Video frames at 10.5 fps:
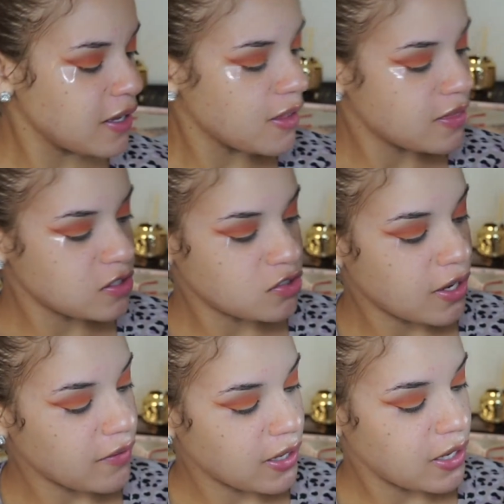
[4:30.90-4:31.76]
Take this
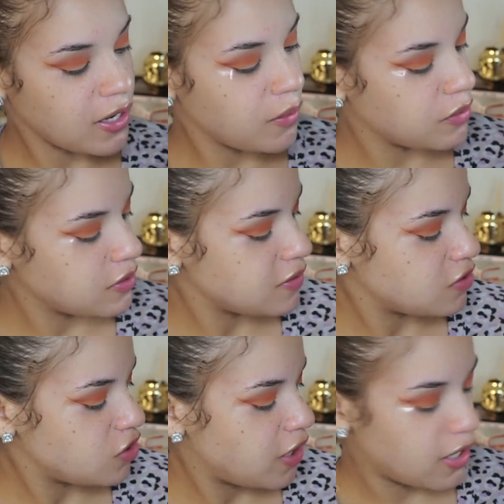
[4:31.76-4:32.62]
shade right here, which is the
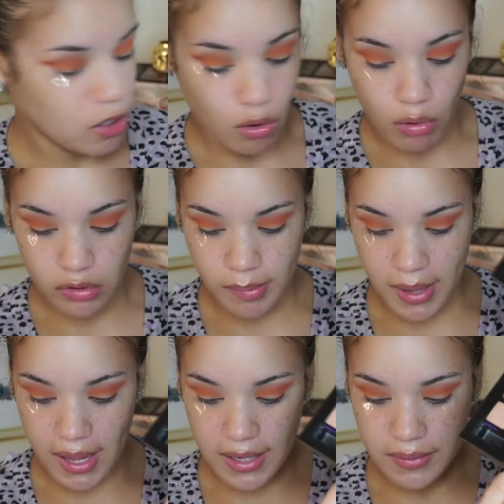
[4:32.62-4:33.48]
shade
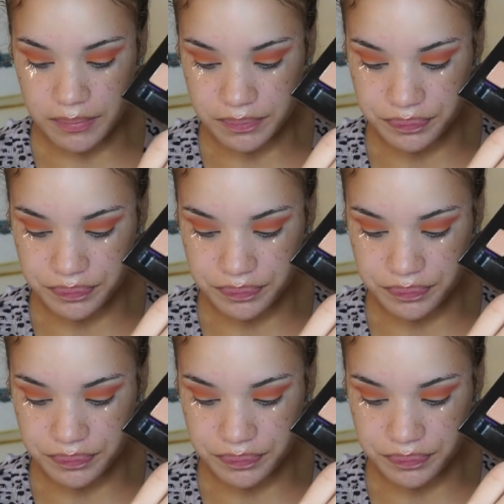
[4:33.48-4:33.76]
Goldmine.